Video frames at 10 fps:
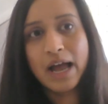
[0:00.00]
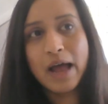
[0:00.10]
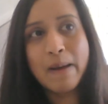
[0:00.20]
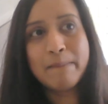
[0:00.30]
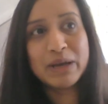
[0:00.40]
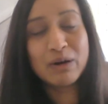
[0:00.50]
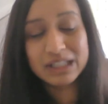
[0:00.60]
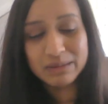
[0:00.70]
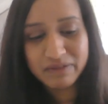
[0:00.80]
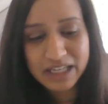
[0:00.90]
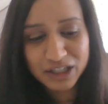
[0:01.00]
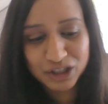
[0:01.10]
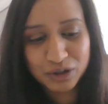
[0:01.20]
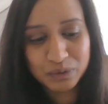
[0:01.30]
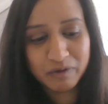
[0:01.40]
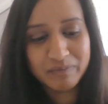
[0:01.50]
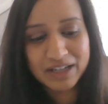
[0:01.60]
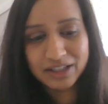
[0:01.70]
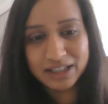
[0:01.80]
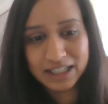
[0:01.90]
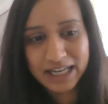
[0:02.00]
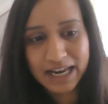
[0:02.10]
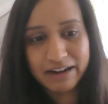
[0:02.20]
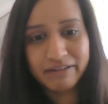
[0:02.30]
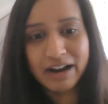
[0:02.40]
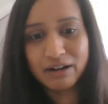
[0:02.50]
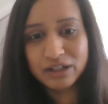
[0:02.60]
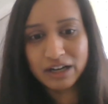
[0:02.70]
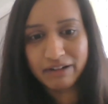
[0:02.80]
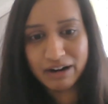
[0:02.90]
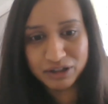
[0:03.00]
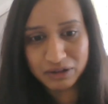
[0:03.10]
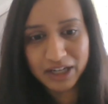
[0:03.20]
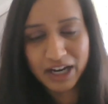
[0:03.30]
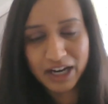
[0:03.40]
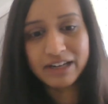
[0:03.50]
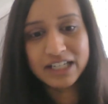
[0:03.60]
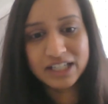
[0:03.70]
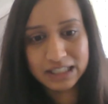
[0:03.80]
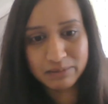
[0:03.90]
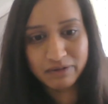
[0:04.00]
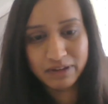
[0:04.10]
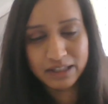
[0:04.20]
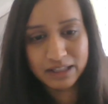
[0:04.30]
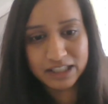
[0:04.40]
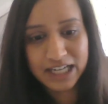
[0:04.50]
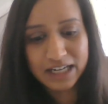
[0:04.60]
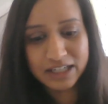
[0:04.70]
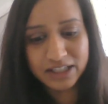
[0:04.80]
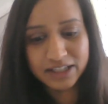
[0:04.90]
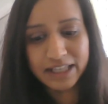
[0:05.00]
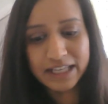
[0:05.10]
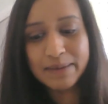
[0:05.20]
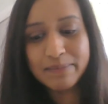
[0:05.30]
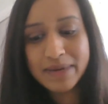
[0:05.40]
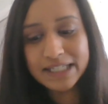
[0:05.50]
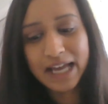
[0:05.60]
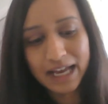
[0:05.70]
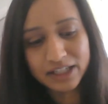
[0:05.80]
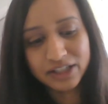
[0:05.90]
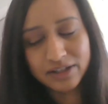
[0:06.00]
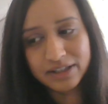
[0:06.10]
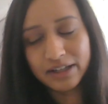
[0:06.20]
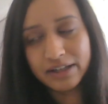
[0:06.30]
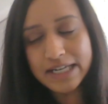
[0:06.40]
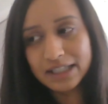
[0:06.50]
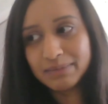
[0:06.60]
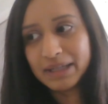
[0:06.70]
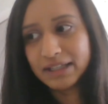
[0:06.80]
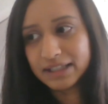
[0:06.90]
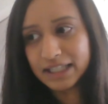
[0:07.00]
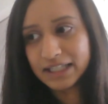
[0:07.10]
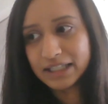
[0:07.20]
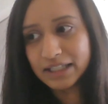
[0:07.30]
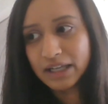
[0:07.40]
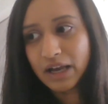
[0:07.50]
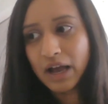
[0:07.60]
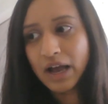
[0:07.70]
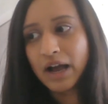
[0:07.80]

Um, beyond some of the issues we've mentioned today around, around U K REACH and some of the, the challenges, I think immediate actions that need to be considered.